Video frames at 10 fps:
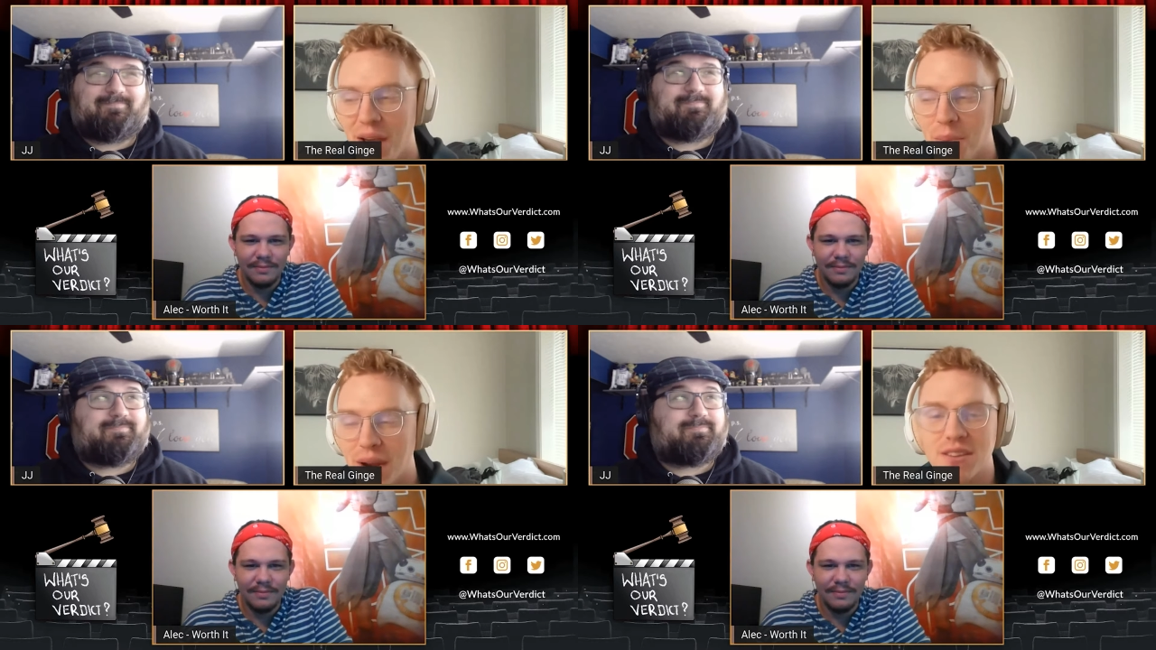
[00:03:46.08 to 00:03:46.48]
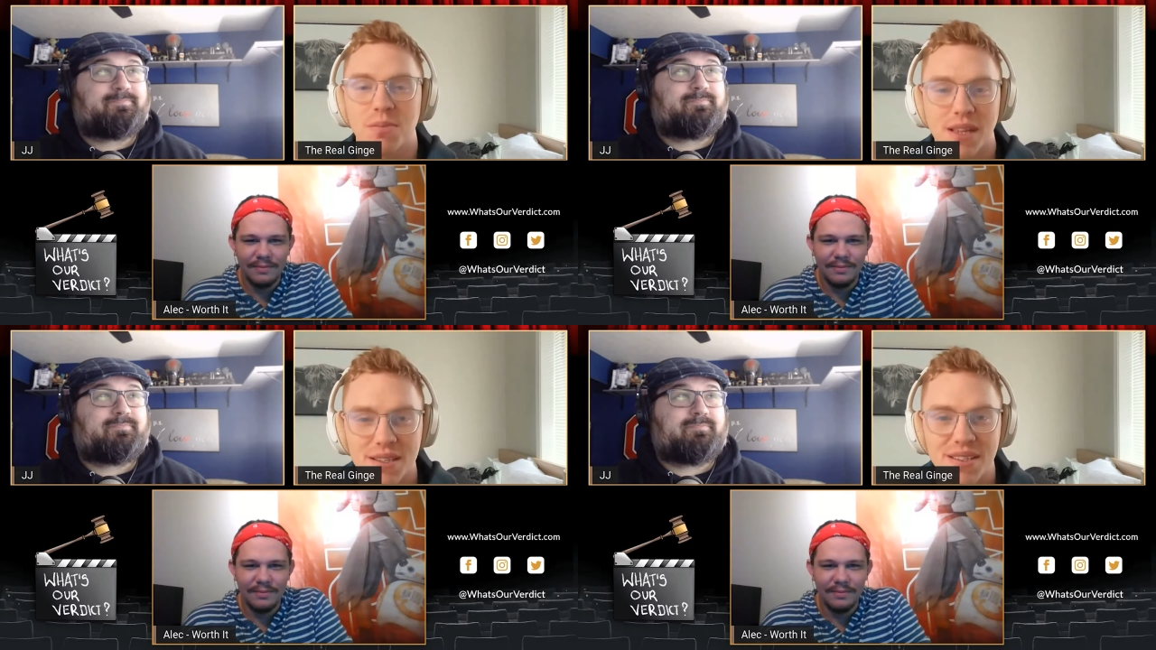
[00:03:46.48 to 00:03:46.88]
Speaker 1: But I was
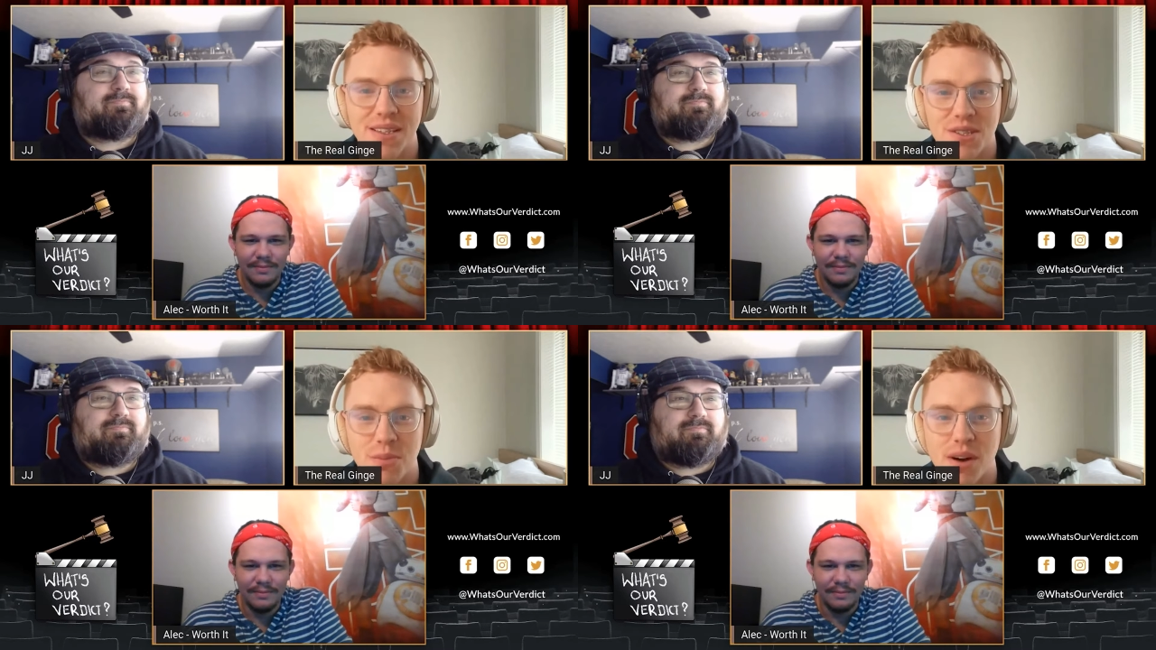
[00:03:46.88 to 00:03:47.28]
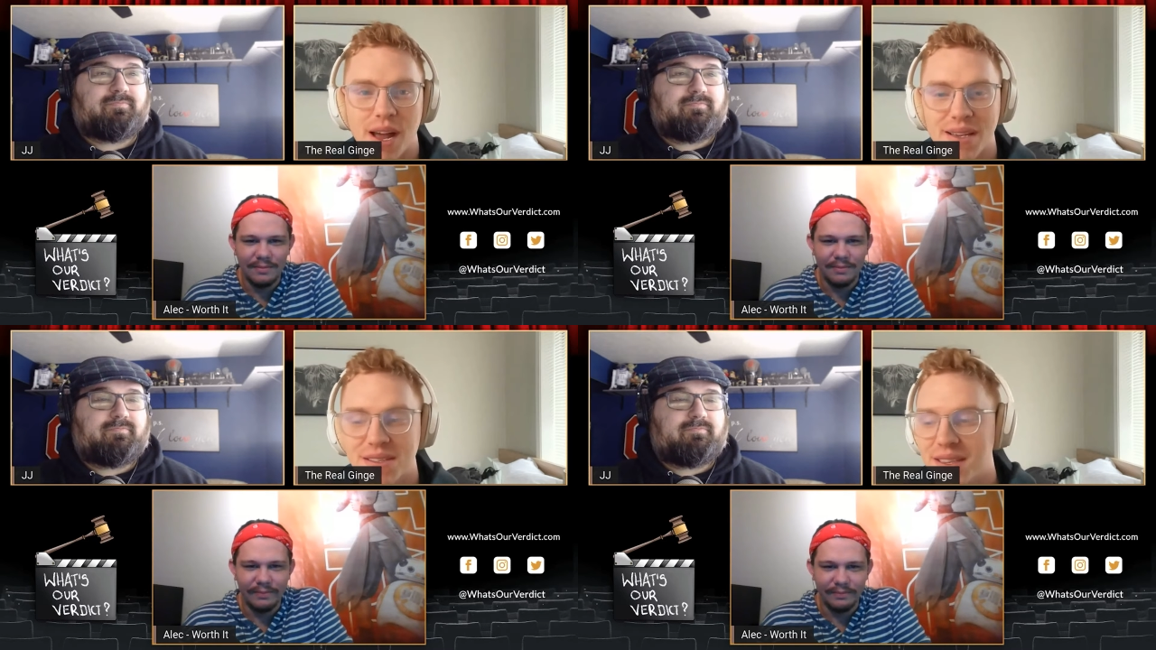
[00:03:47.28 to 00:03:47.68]
pleasantly
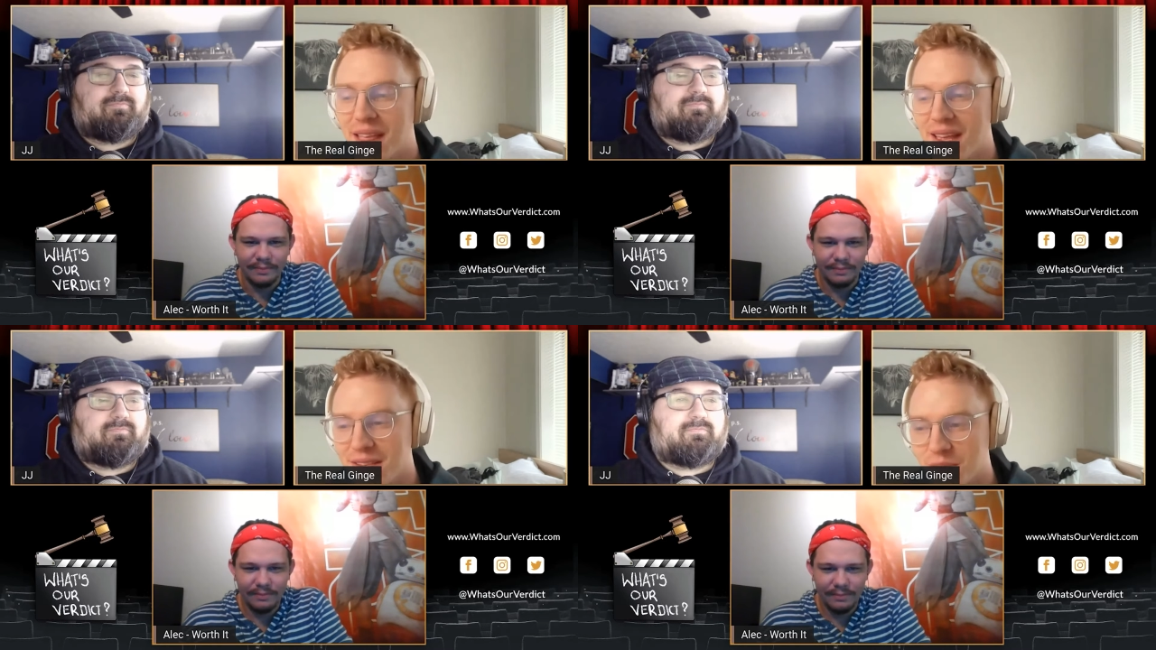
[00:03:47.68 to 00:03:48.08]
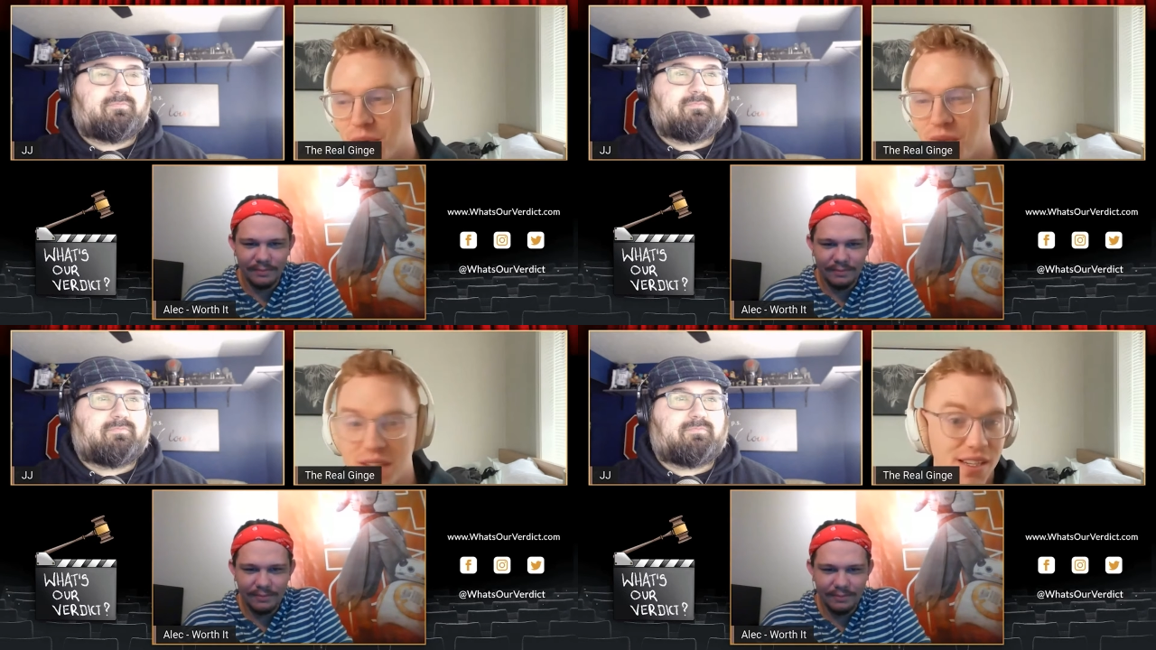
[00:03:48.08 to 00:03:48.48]
surprised that this
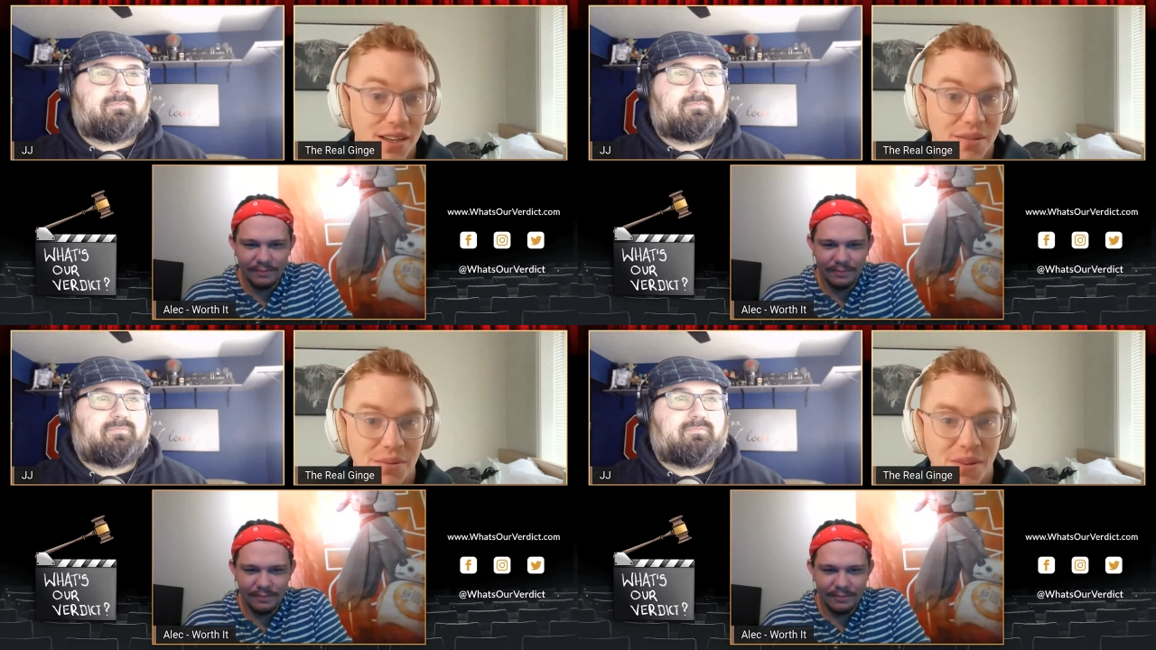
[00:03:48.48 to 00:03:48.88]
movie didn't.